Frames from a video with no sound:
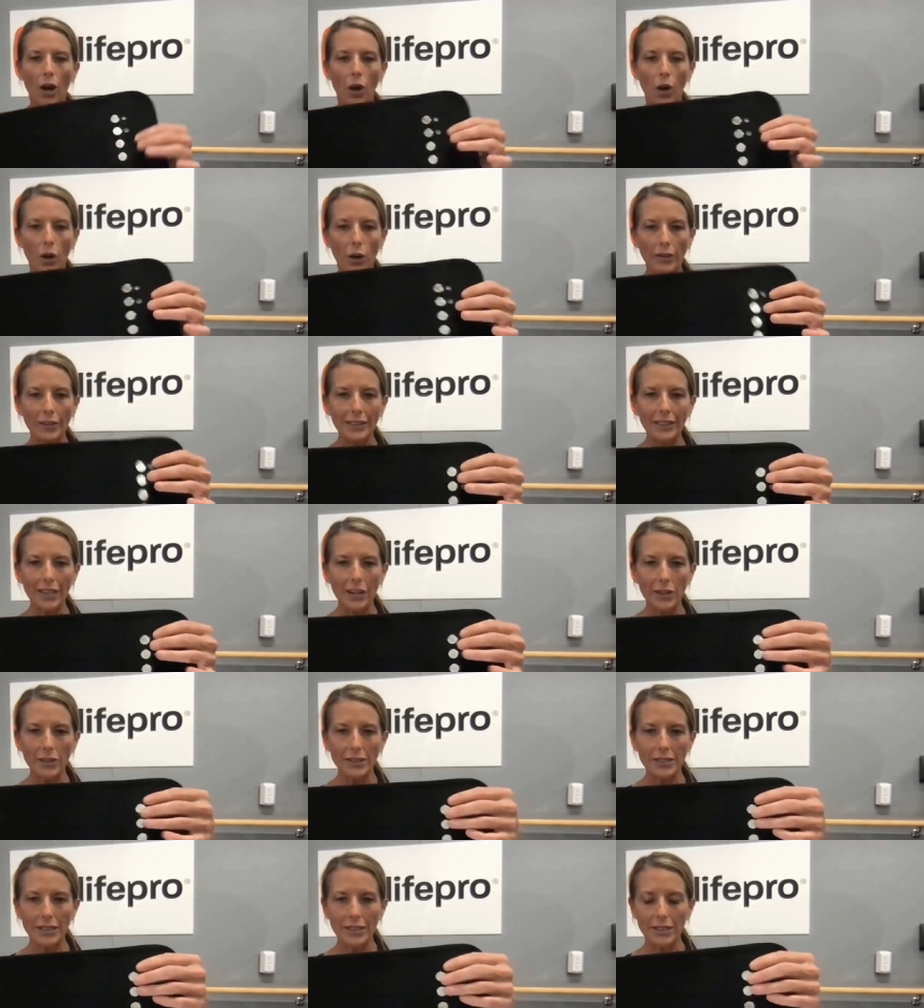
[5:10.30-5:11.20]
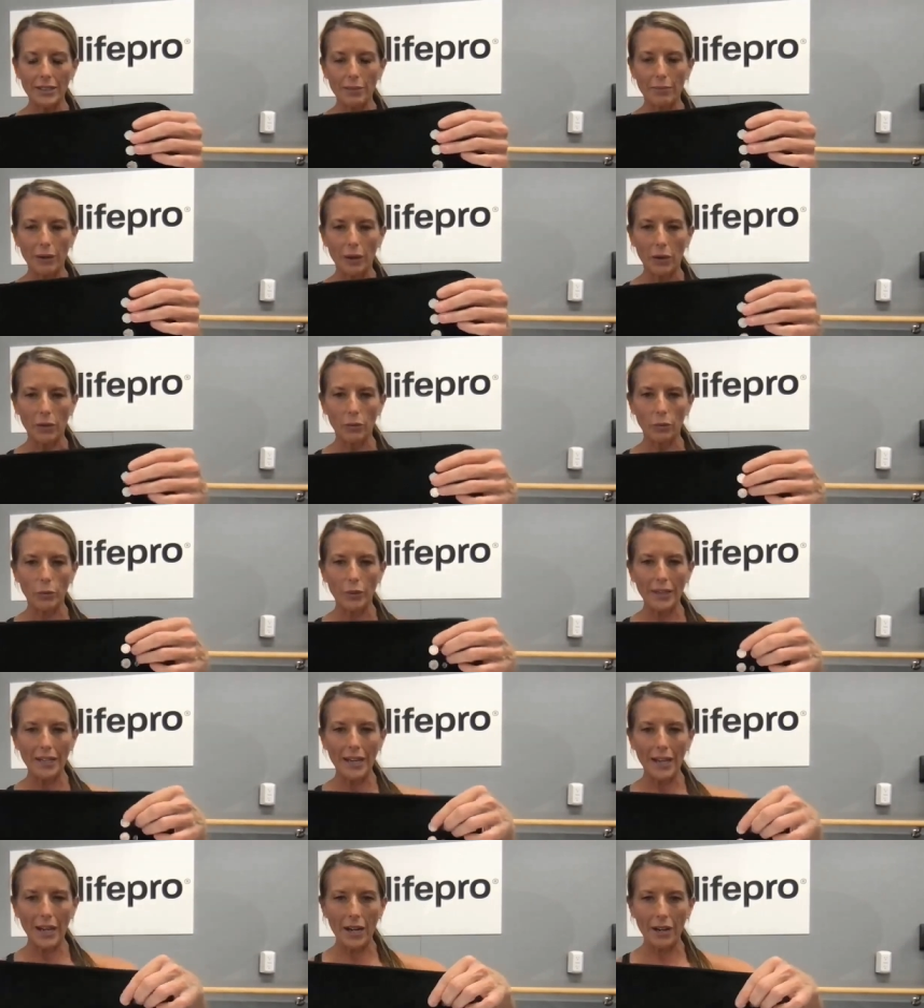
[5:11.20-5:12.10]
On the outside of the belt, we
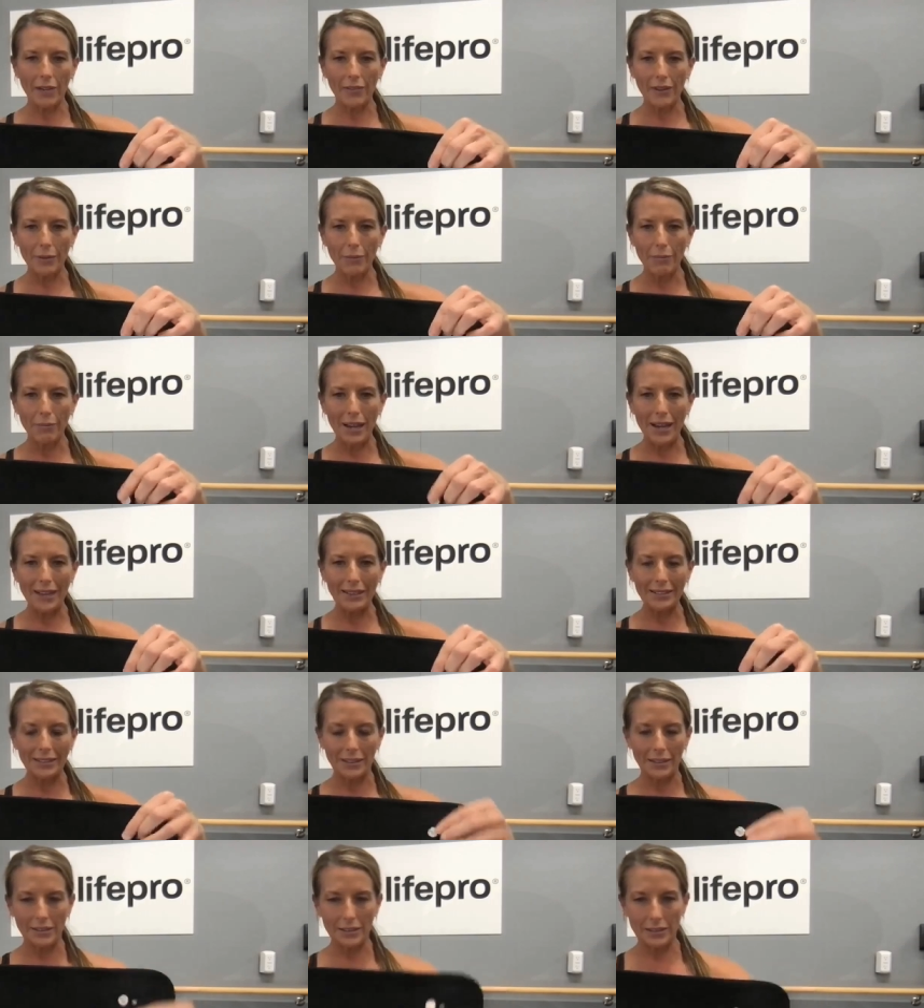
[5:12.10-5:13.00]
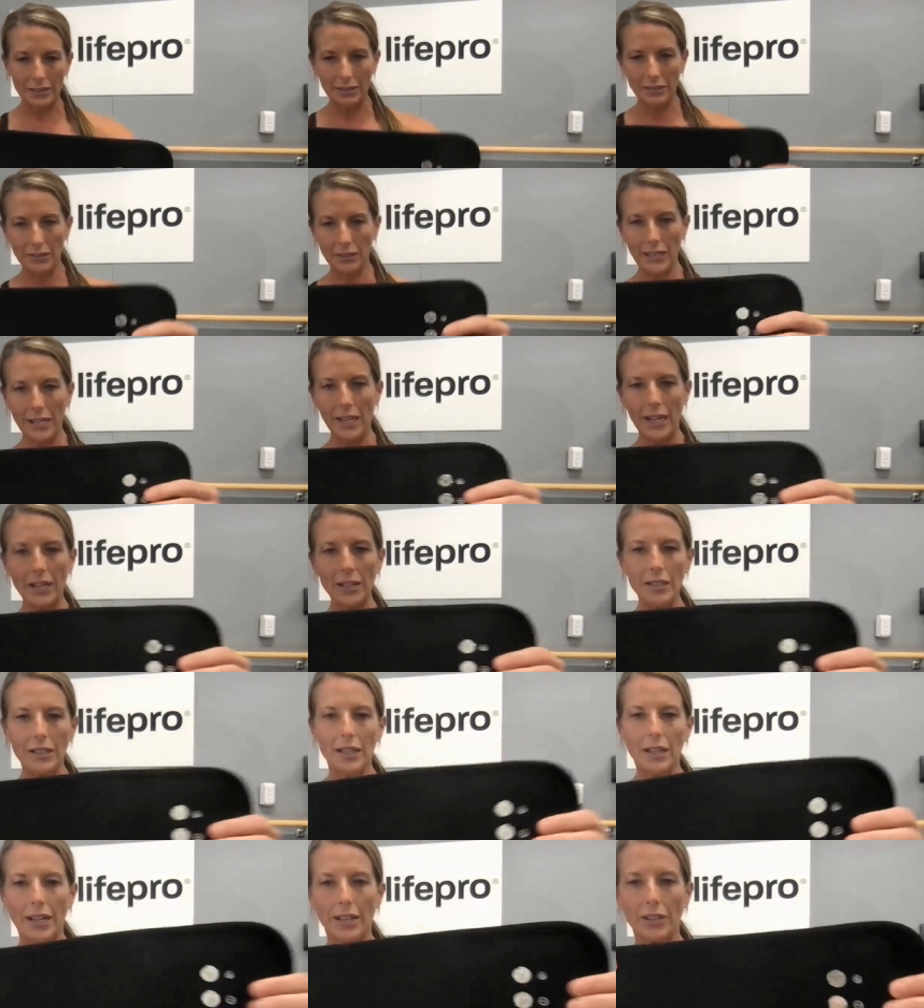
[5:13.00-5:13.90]
have magnets,
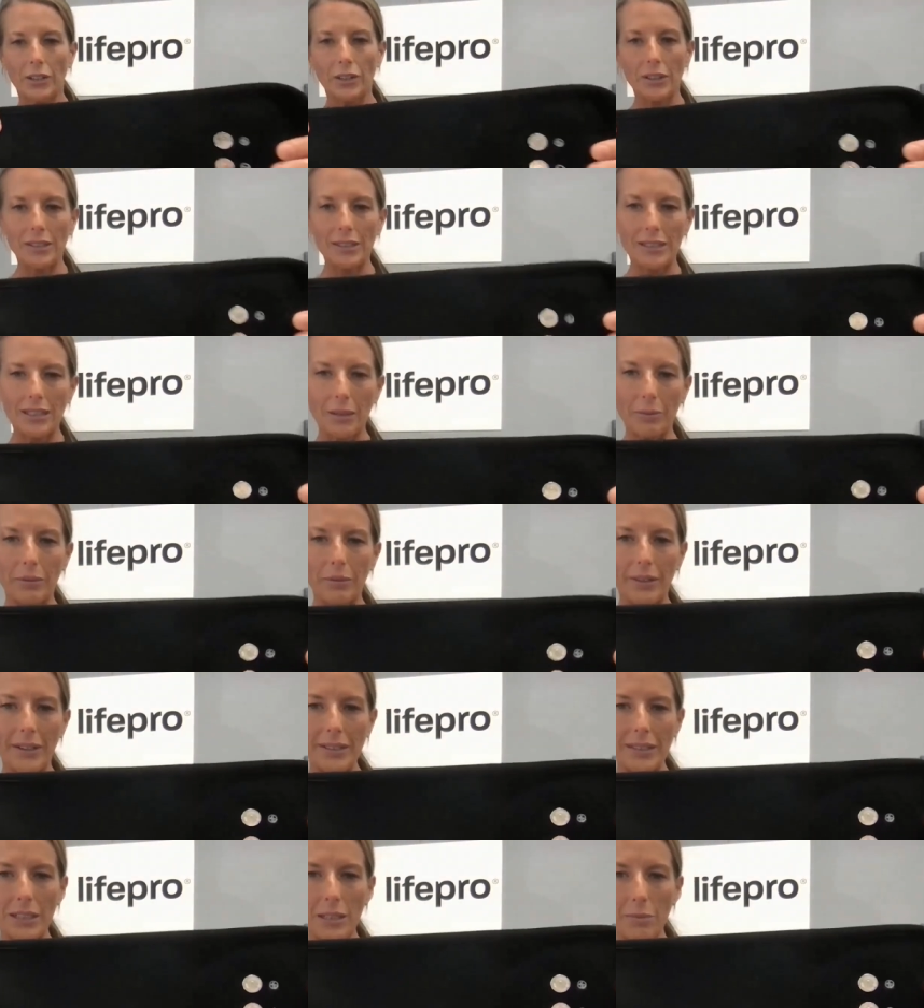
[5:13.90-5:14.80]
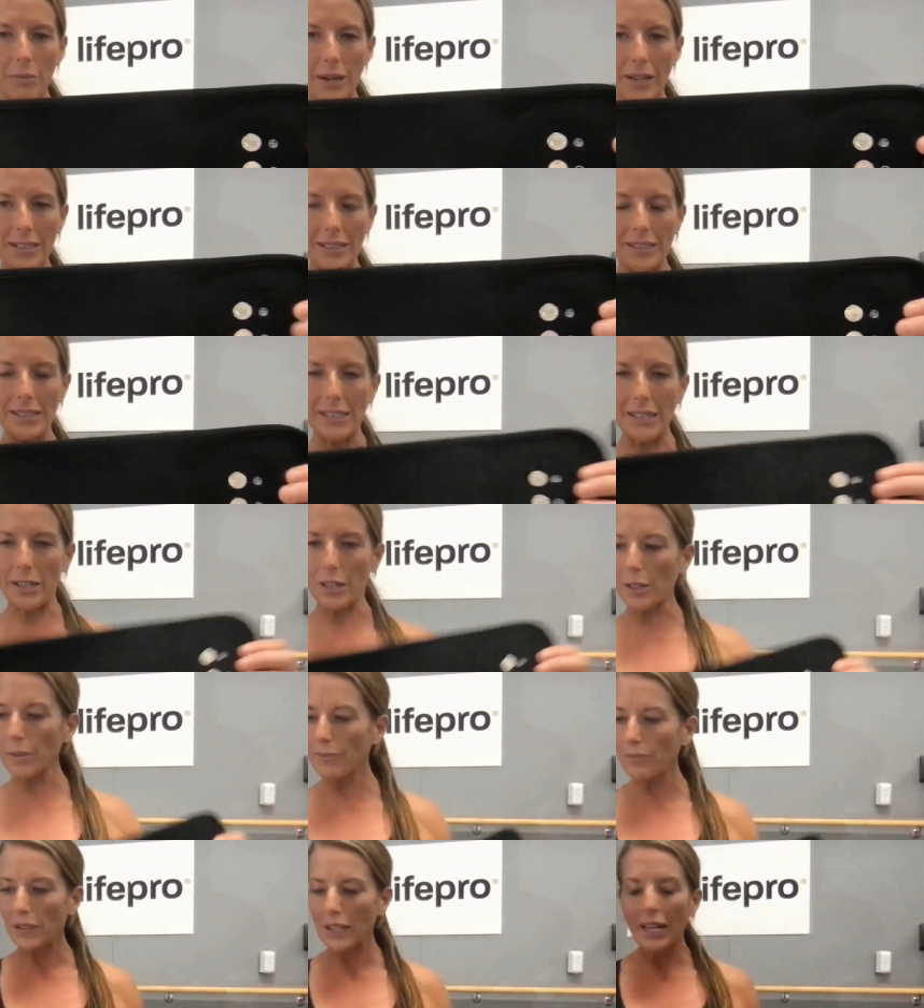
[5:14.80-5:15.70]
okay? And you're gonna see a plus and a minus
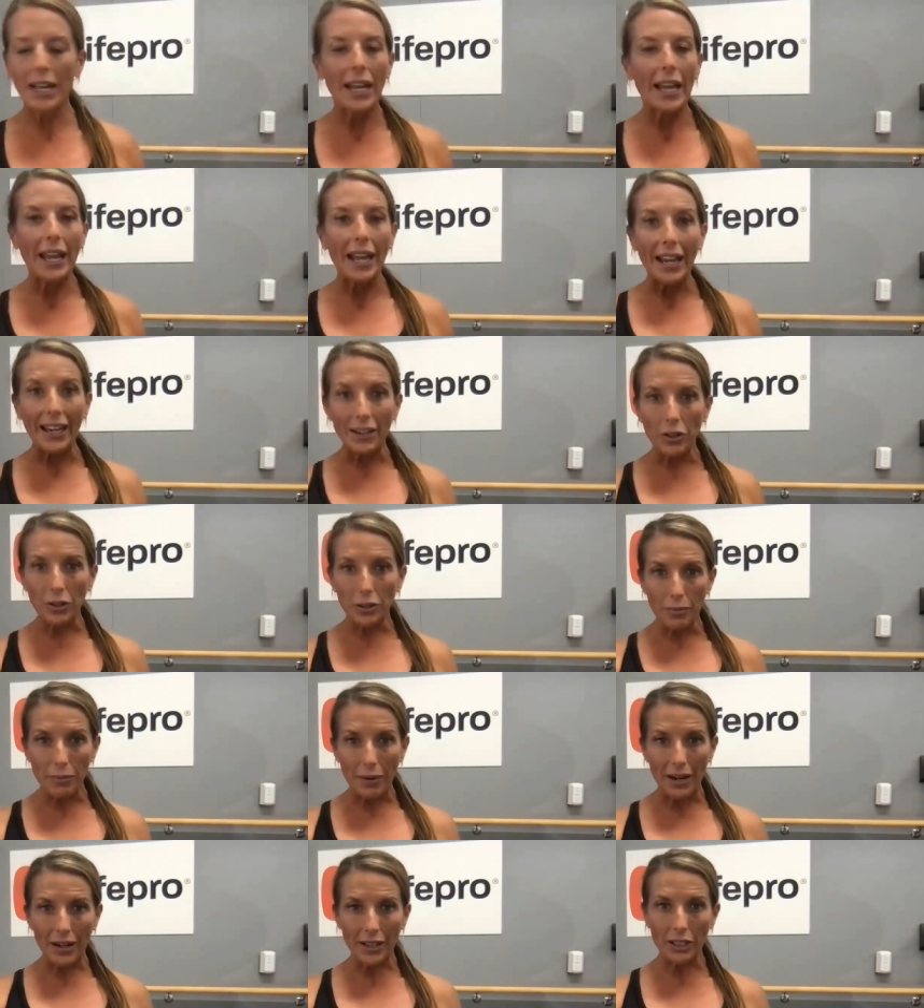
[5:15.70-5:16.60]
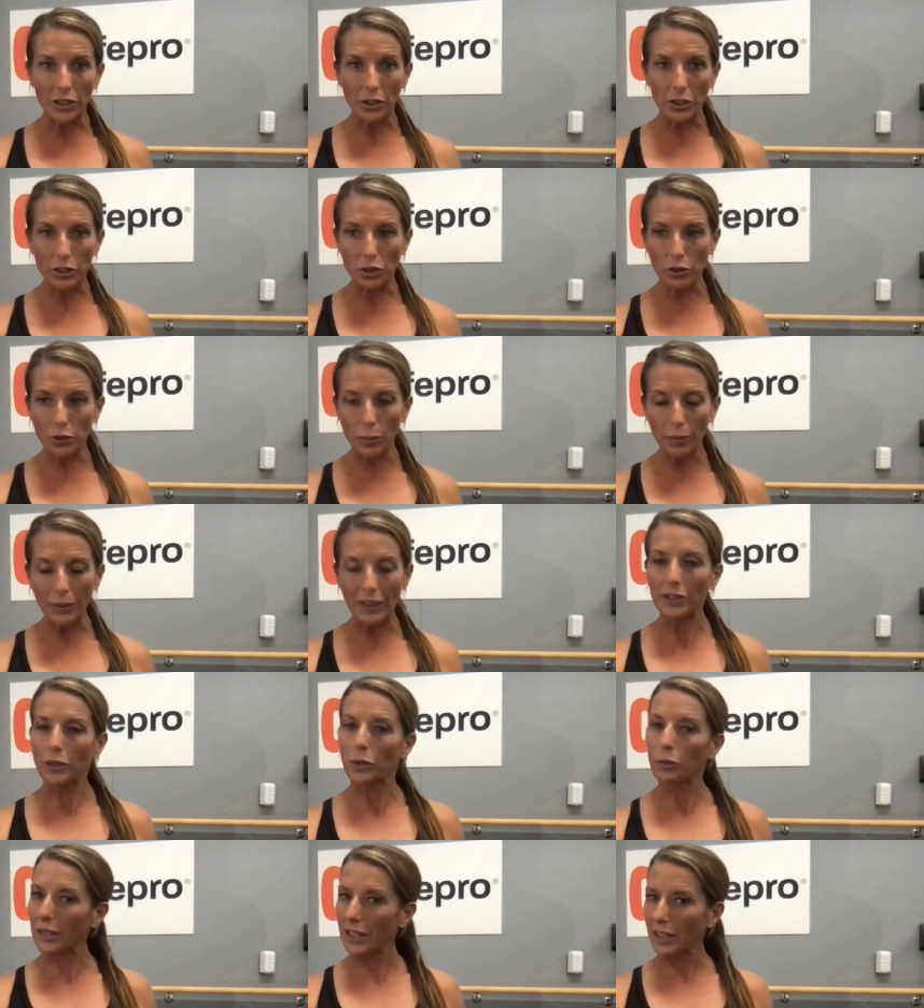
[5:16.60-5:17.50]
there. And on the back of your control
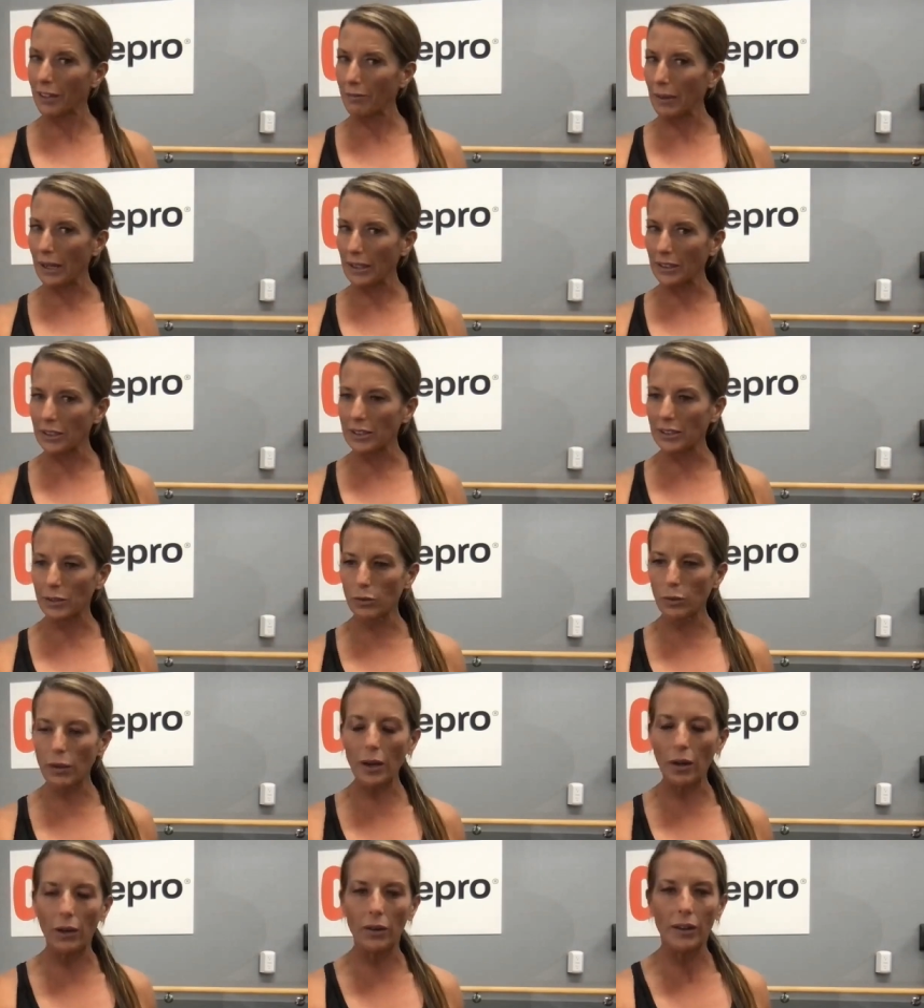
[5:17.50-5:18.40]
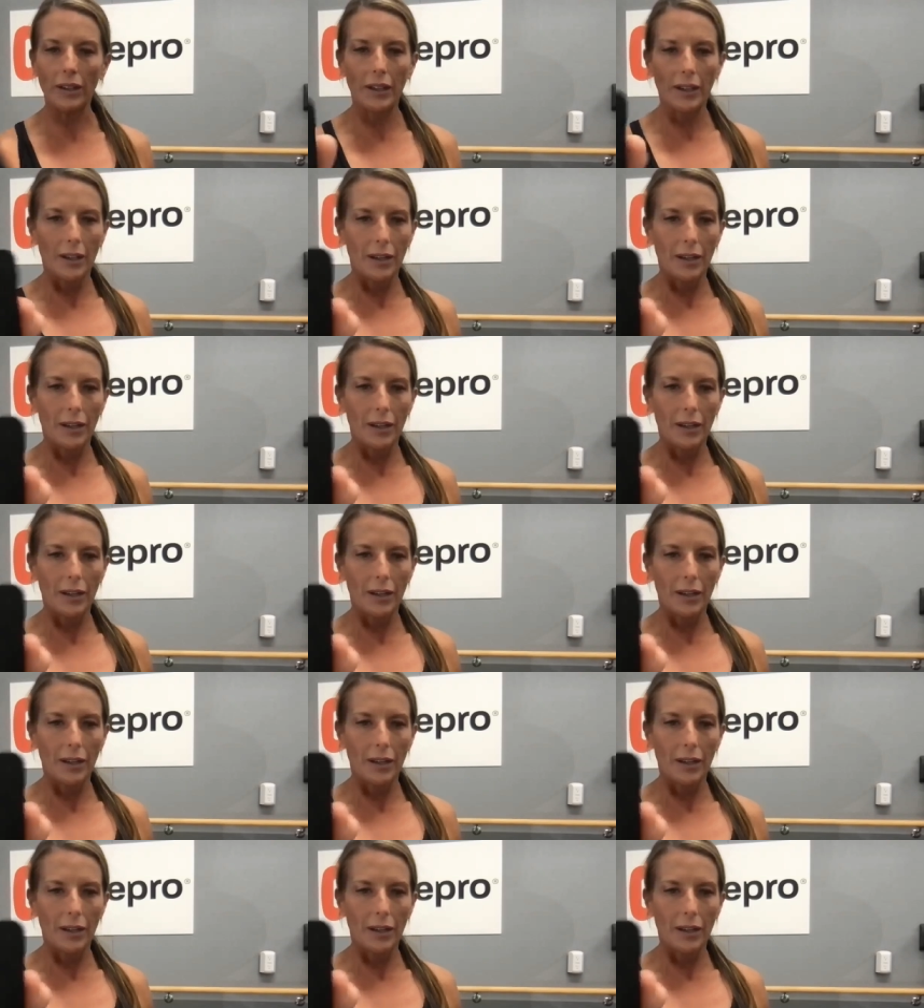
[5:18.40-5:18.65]
panel, we have magnets as well.